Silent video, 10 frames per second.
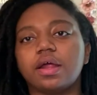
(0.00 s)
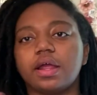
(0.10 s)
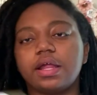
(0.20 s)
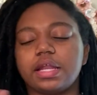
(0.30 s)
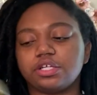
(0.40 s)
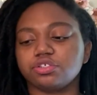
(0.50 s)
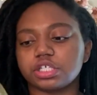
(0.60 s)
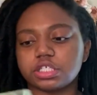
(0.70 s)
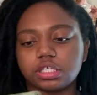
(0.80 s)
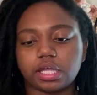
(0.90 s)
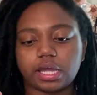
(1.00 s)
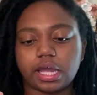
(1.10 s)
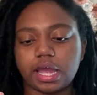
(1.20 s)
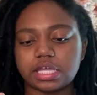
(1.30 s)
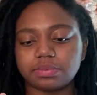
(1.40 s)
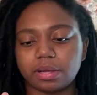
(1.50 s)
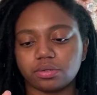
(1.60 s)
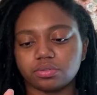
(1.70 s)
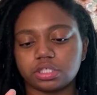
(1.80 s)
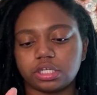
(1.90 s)
And as you can see, like it has
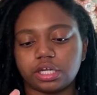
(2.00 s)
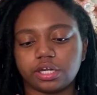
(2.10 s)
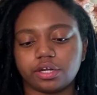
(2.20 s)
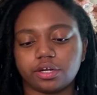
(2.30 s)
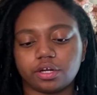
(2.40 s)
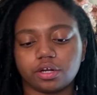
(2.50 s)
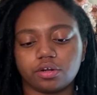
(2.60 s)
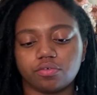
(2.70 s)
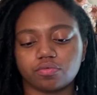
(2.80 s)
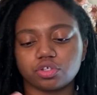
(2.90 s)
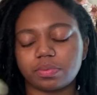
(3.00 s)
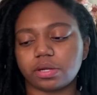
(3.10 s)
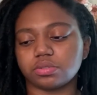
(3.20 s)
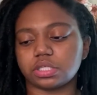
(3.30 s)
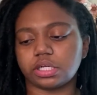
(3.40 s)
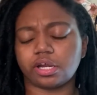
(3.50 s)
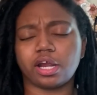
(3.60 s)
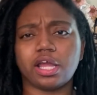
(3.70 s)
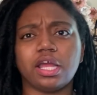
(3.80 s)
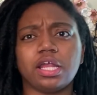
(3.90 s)
petals in there, rose petals in
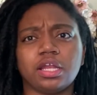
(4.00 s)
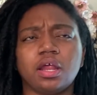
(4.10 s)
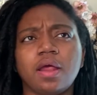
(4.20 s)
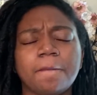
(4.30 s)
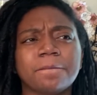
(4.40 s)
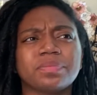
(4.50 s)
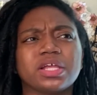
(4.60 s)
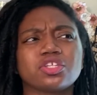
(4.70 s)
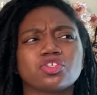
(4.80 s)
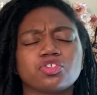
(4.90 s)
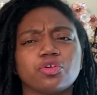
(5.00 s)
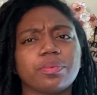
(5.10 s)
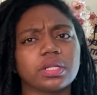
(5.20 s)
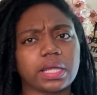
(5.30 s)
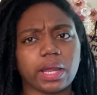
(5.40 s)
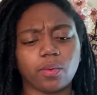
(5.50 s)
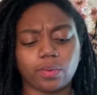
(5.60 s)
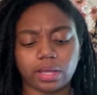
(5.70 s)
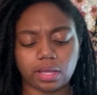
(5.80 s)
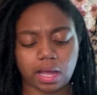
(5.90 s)
there. And it's super
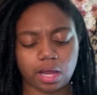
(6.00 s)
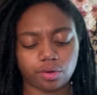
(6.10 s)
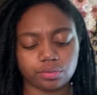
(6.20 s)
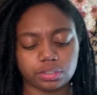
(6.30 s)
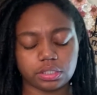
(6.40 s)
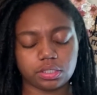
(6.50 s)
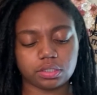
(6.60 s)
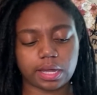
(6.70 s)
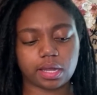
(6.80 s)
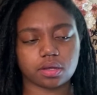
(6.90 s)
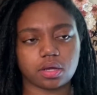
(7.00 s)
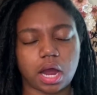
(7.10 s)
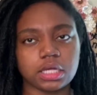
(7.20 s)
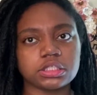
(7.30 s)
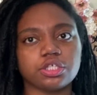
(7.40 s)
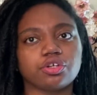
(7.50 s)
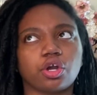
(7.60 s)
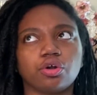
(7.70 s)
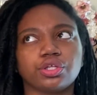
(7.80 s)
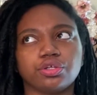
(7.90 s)
lightweight. I only like, honestly, you
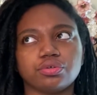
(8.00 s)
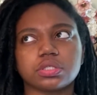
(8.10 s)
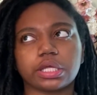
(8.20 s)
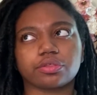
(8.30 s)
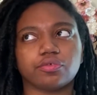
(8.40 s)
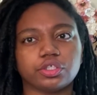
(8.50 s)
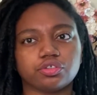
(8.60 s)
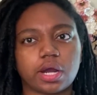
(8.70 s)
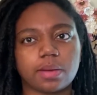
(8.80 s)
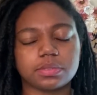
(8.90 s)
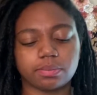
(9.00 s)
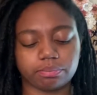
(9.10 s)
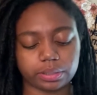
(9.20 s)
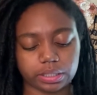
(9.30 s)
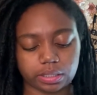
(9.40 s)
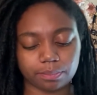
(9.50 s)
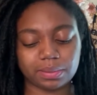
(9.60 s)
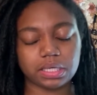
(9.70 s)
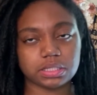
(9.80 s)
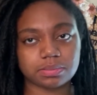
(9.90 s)
could only use like 3 drops. But
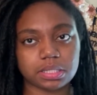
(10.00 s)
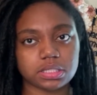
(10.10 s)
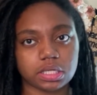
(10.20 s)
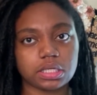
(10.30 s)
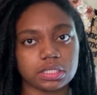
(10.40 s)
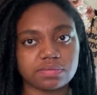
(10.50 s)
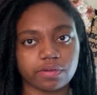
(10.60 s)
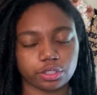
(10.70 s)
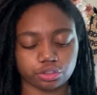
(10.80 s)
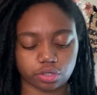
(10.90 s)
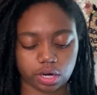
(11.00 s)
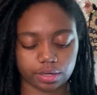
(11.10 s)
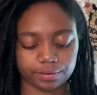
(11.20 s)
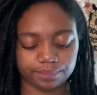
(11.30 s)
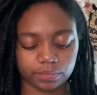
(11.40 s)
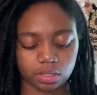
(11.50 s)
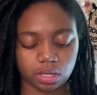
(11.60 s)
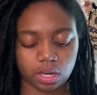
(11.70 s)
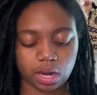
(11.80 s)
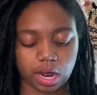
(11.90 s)
because my skin is very dry,
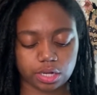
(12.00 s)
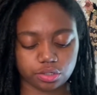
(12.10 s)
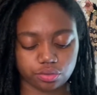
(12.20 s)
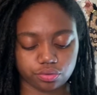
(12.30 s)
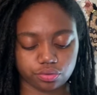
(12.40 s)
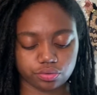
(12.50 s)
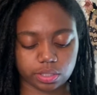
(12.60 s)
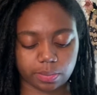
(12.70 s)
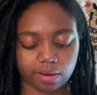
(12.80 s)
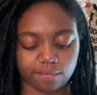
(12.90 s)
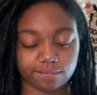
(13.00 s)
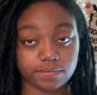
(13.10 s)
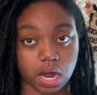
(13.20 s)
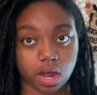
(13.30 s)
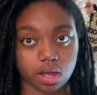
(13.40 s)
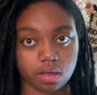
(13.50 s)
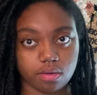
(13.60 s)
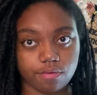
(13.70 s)
I do use about 5.